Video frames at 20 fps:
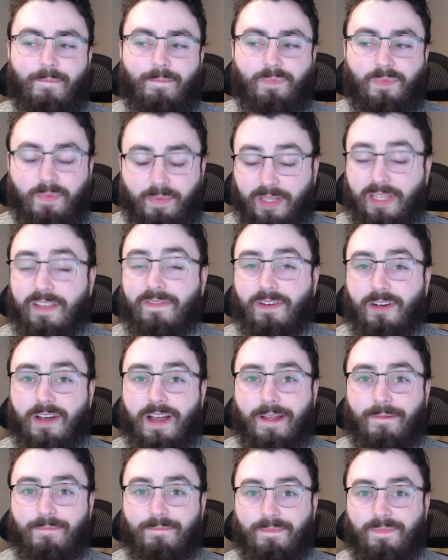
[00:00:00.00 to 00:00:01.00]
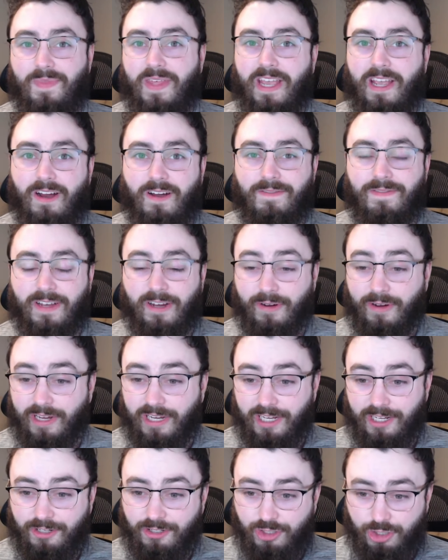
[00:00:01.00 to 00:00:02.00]
Believe it or not, they are
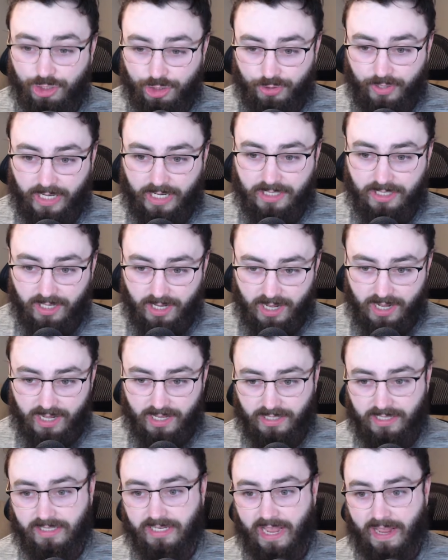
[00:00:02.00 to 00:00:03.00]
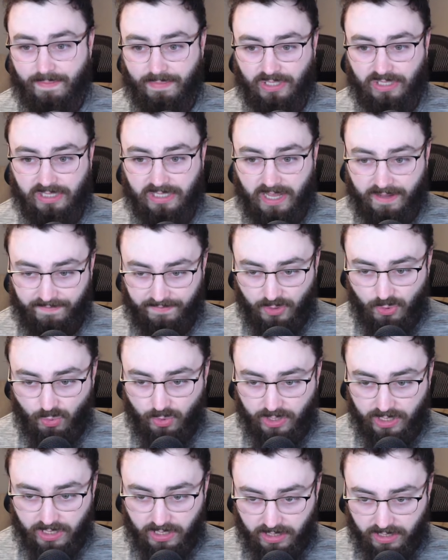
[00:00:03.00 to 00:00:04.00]
very strict on the type of stuff you
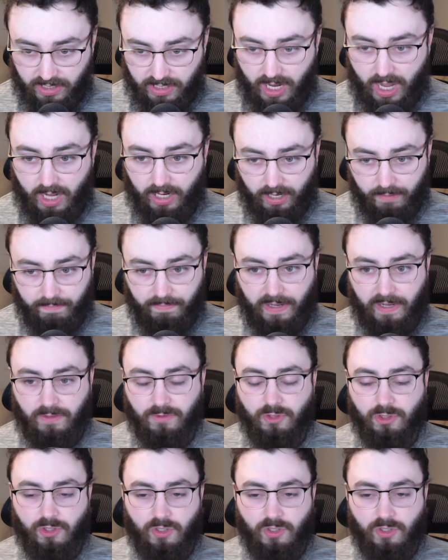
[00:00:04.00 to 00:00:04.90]
can talk about,